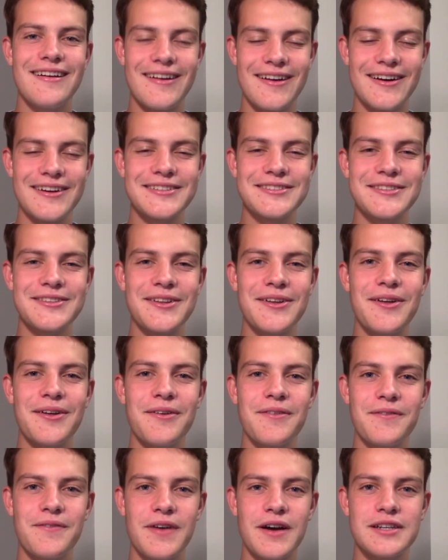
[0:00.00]

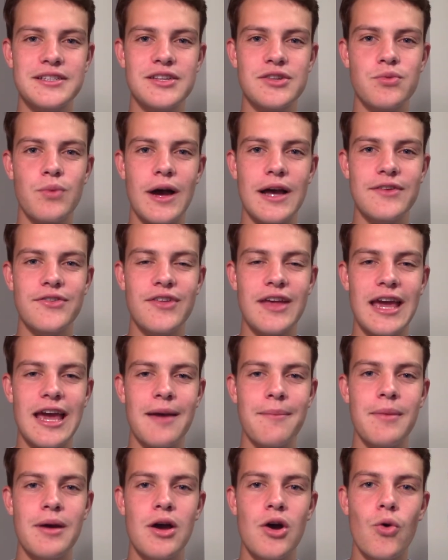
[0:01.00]
Arsenal versus West
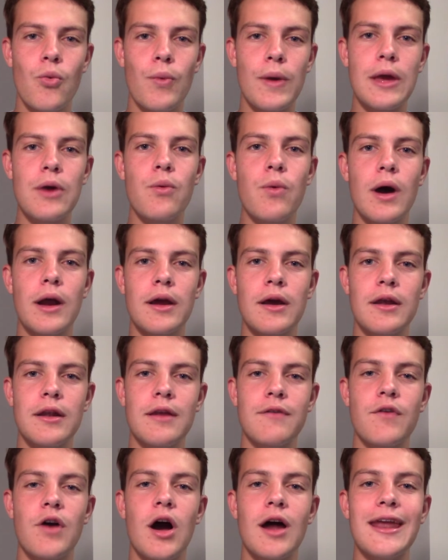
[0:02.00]
Ham. Week 1
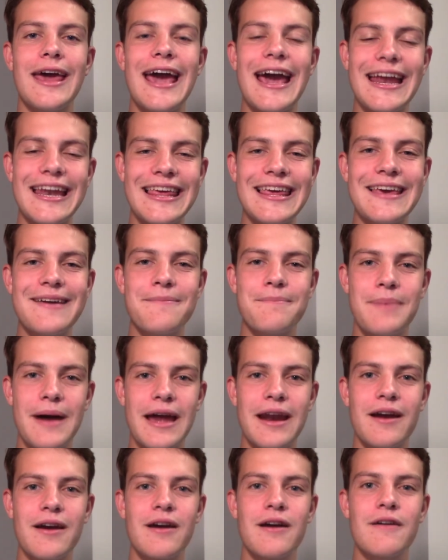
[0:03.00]
couldn't have gone any
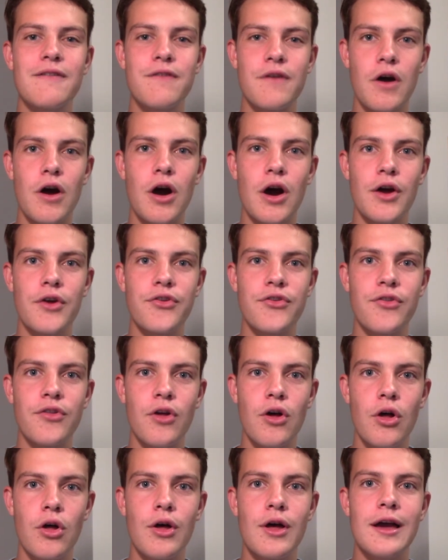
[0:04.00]
better for
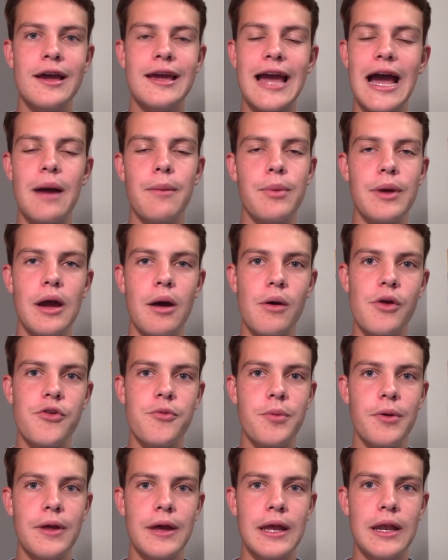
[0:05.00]
Arsenal. Gabriel was
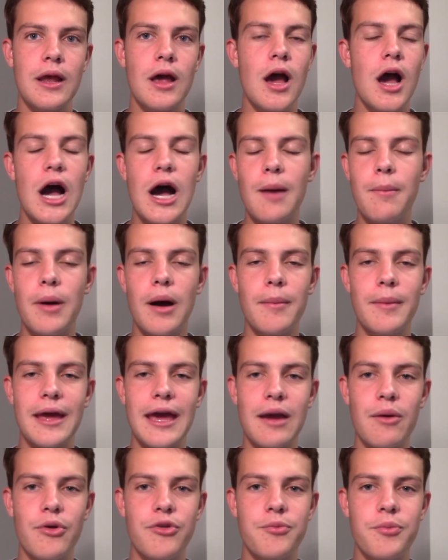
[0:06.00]
brilliant.
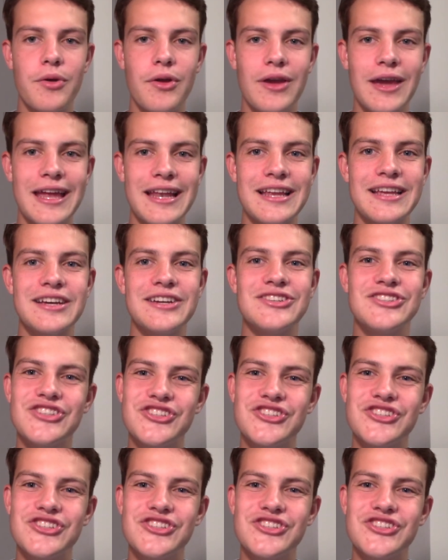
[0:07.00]
Aubameyang was brilliant.